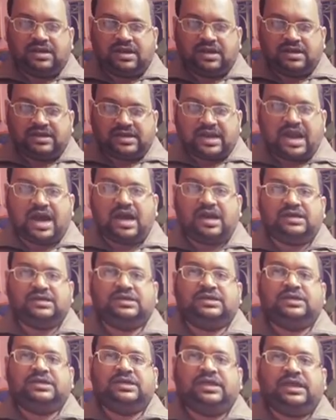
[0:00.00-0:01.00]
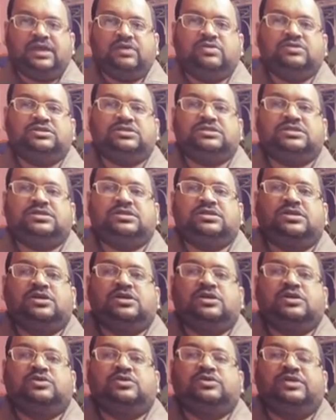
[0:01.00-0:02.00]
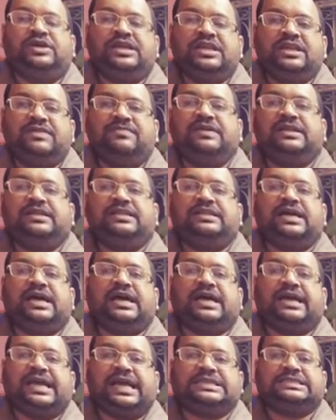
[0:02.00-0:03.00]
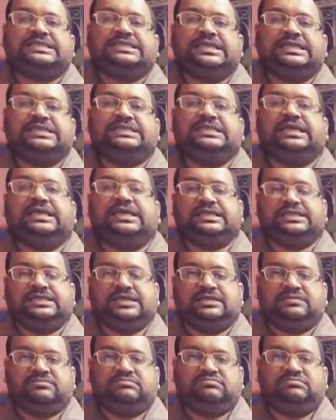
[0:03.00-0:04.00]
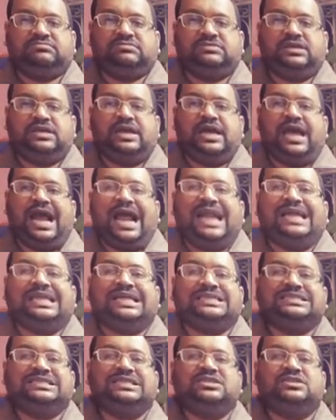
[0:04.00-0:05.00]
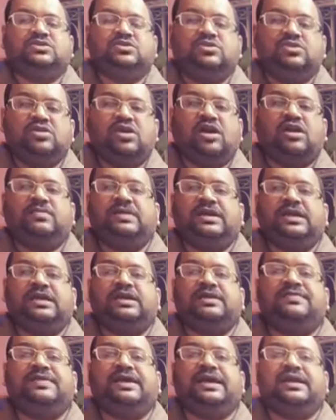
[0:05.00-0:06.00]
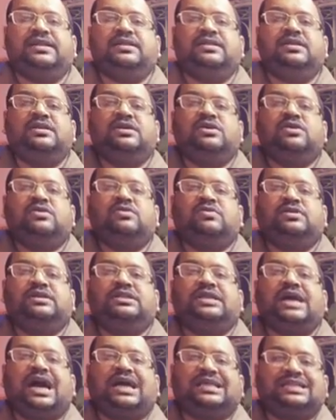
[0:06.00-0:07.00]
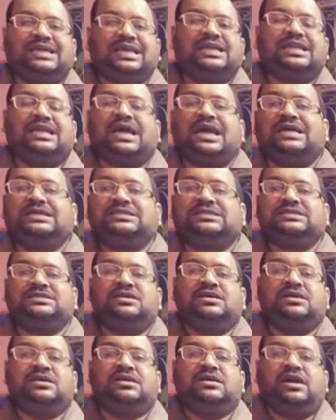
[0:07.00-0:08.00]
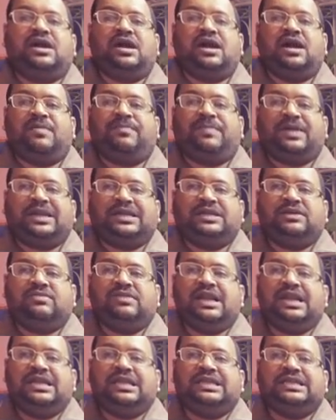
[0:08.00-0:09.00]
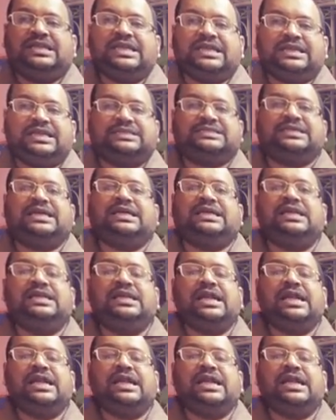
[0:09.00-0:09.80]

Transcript: drug used to inhibit the gastric secretion. Antacids should not be given with other drugs, particularly tetracycline